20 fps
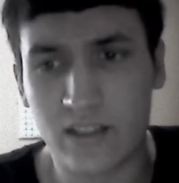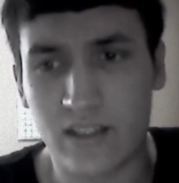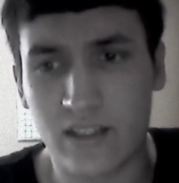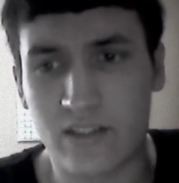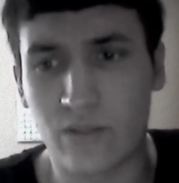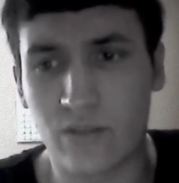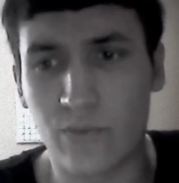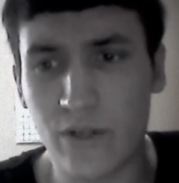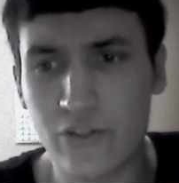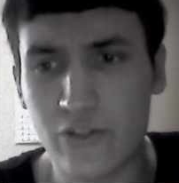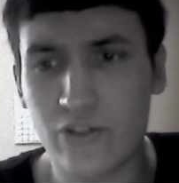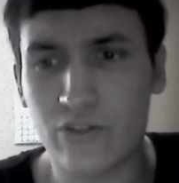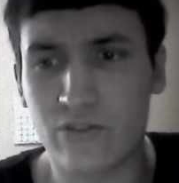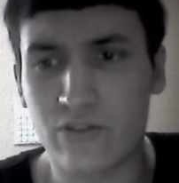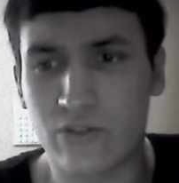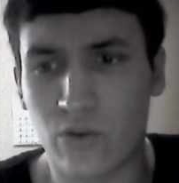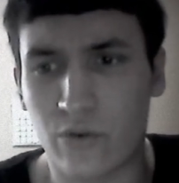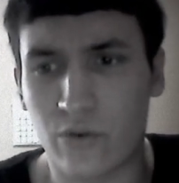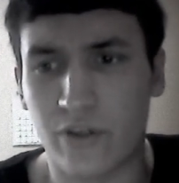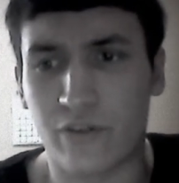this original
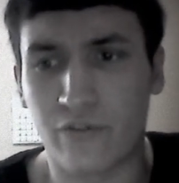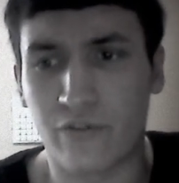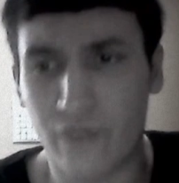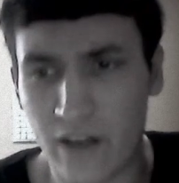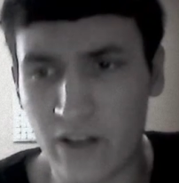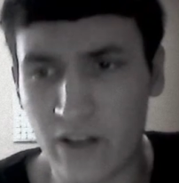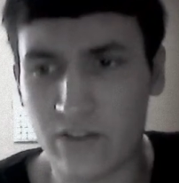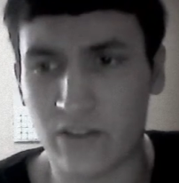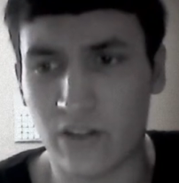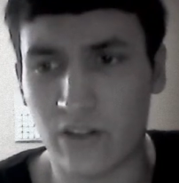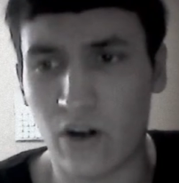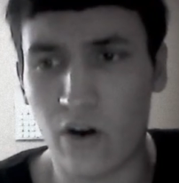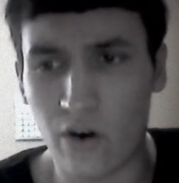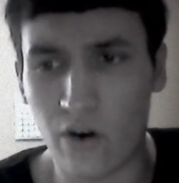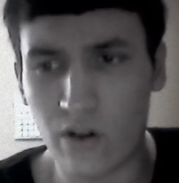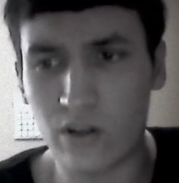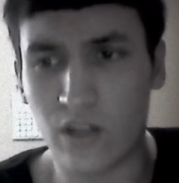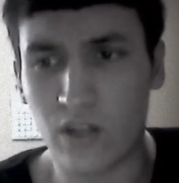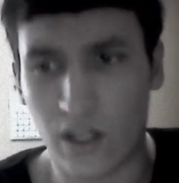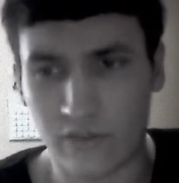story fails on
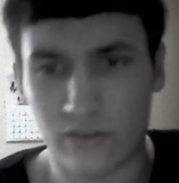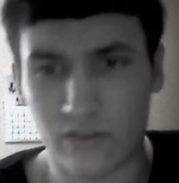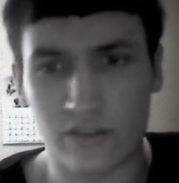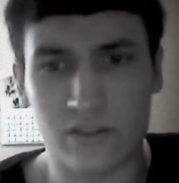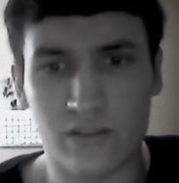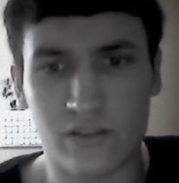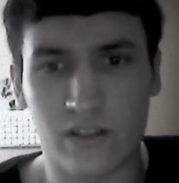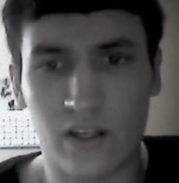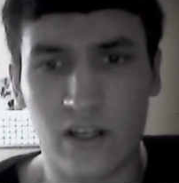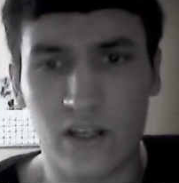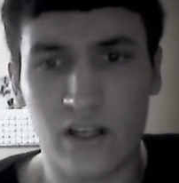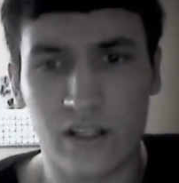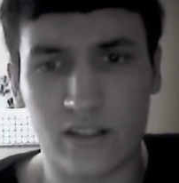all levels.